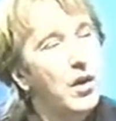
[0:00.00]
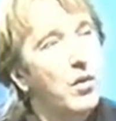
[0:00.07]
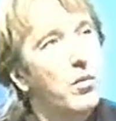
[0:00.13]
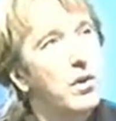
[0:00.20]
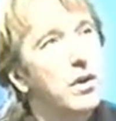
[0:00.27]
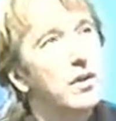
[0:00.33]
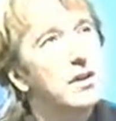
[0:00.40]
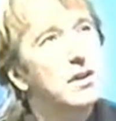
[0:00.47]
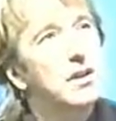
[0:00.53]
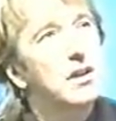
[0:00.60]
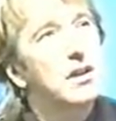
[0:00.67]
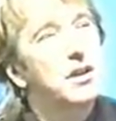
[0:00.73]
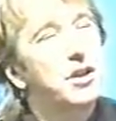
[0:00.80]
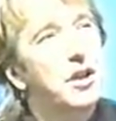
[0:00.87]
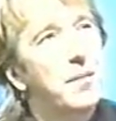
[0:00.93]
Well,
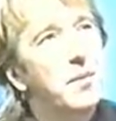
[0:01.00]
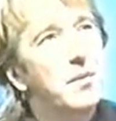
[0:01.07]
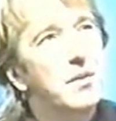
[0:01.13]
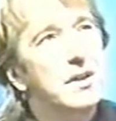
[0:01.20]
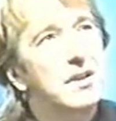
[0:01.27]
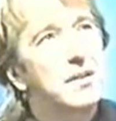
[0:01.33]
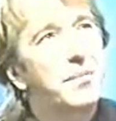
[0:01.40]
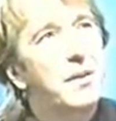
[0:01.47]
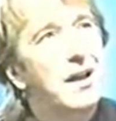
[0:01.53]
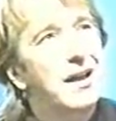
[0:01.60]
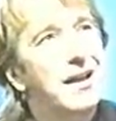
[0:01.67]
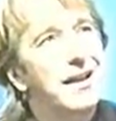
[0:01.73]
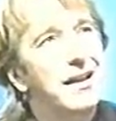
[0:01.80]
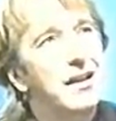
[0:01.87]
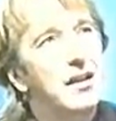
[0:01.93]
the trouble with
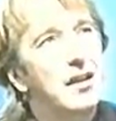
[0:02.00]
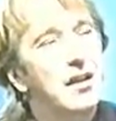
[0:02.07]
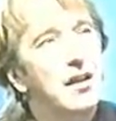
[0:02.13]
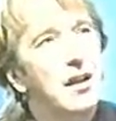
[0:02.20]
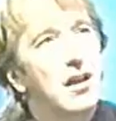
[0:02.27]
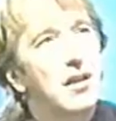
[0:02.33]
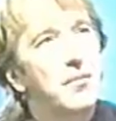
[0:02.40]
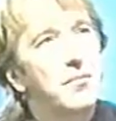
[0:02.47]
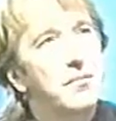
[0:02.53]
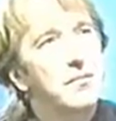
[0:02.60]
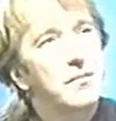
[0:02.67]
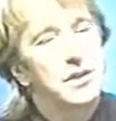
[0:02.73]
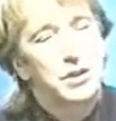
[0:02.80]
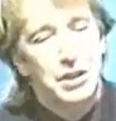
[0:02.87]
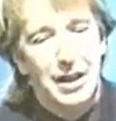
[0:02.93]
playing
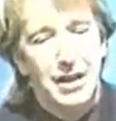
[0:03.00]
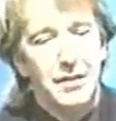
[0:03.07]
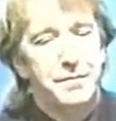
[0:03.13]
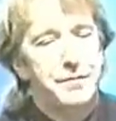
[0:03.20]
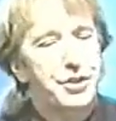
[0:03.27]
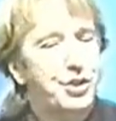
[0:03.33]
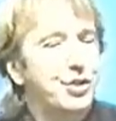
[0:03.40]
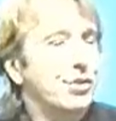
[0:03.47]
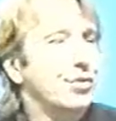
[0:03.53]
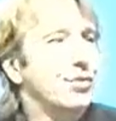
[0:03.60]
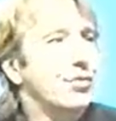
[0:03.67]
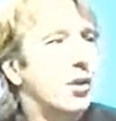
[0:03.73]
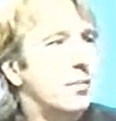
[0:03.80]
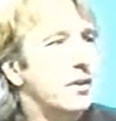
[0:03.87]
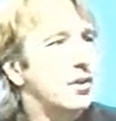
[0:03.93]
the sheriff to
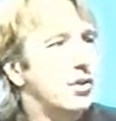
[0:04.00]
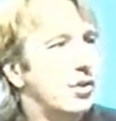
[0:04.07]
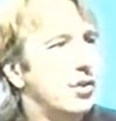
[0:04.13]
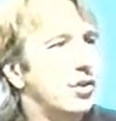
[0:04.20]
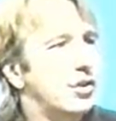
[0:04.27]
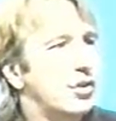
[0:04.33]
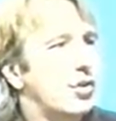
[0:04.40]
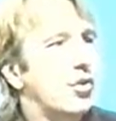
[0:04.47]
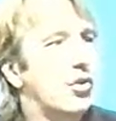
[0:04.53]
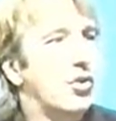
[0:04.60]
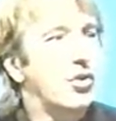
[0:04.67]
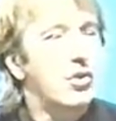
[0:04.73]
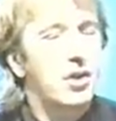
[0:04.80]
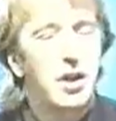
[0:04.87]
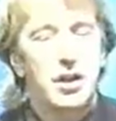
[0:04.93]
Robin Hood,
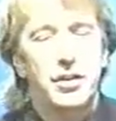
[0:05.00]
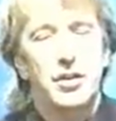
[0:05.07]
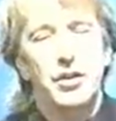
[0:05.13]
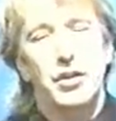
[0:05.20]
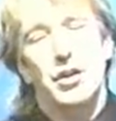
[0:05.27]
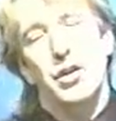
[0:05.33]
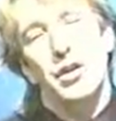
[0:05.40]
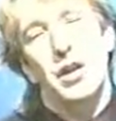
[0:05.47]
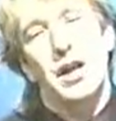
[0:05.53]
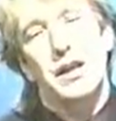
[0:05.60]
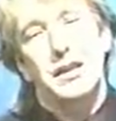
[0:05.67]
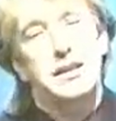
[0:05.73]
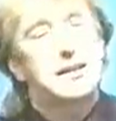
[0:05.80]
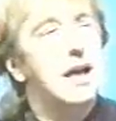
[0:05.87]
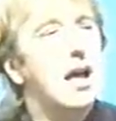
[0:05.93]
or like
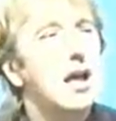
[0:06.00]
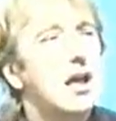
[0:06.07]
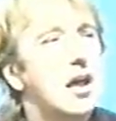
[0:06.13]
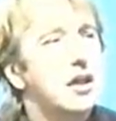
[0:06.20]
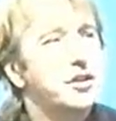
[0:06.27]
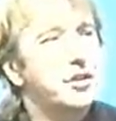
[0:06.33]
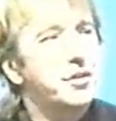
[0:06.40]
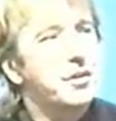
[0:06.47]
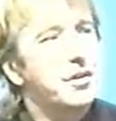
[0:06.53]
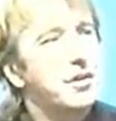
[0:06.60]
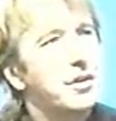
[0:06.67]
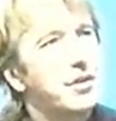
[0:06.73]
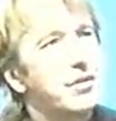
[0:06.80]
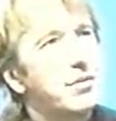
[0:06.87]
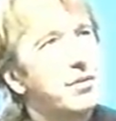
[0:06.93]
in Die Hard,
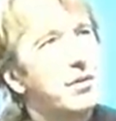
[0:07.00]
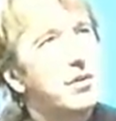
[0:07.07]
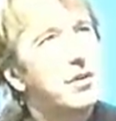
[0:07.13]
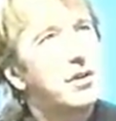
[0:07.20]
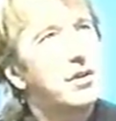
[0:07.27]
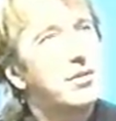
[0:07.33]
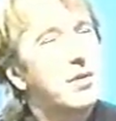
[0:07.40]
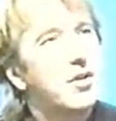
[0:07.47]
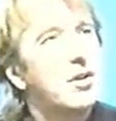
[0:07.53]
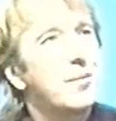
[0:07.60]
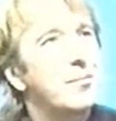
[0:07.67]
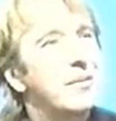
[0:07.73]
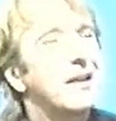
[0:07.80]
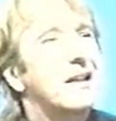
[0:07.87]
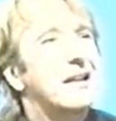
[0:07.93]
you only
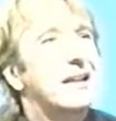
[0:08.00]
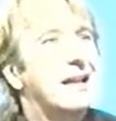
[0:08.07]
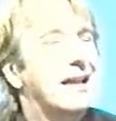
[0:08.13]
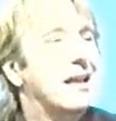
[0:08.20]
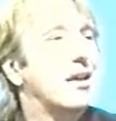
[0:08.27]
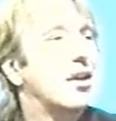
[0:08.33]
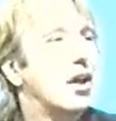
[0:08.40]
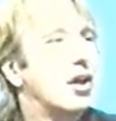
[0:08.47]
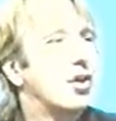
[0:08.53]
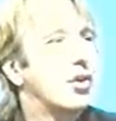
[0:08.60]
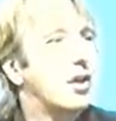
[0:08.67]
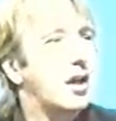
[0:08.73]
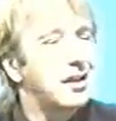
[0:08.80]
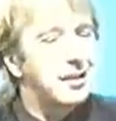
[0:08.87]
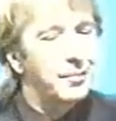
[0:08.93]
meet the hero
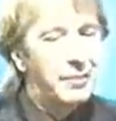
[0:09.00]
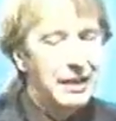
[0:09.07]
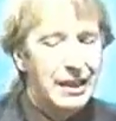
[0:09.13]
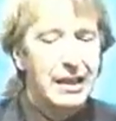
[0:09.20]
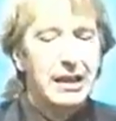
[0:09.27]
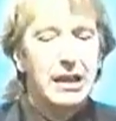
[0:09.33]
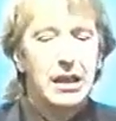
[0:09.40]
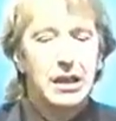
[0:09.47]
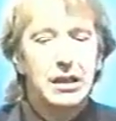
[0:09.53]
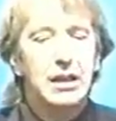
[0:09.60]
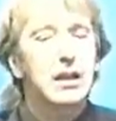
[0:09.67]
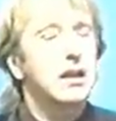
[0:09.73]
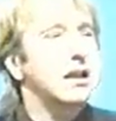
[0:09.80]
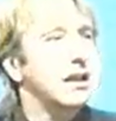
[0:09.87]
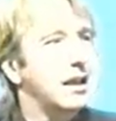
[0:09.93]
at the beginning and then
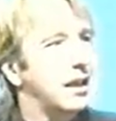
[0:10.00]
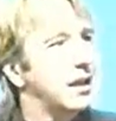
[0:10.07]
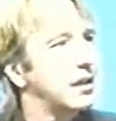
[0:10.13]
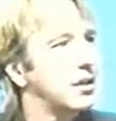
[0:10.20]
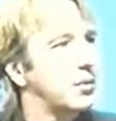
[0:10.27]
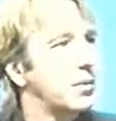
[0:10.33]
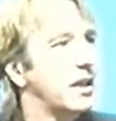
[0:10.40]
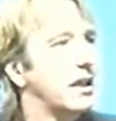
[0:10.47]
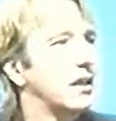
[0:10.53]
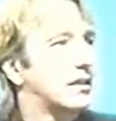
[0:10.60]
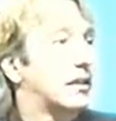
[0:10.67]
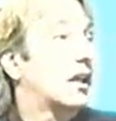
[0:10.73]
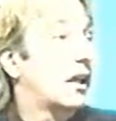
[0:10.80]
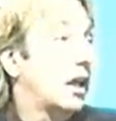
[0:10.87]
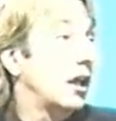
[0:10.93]
at the end when he has
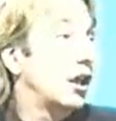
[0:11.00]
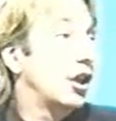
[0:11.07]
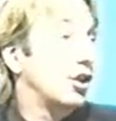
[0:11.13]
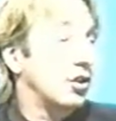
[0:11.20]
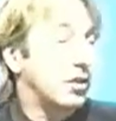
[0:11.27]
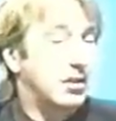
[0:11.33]
to kill you.